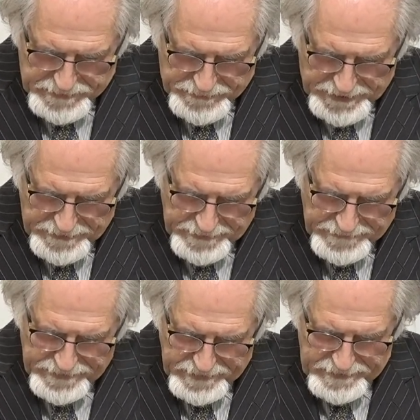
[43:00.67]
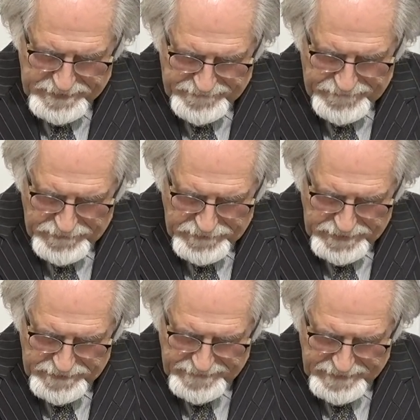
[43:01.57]
Paragraph 34,
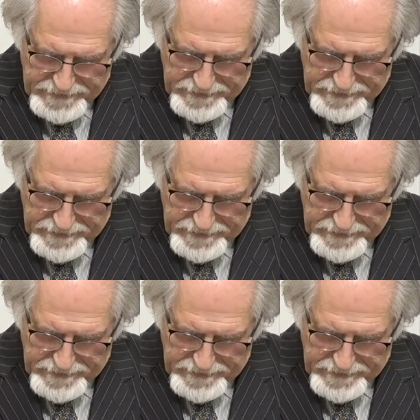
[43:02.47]
you say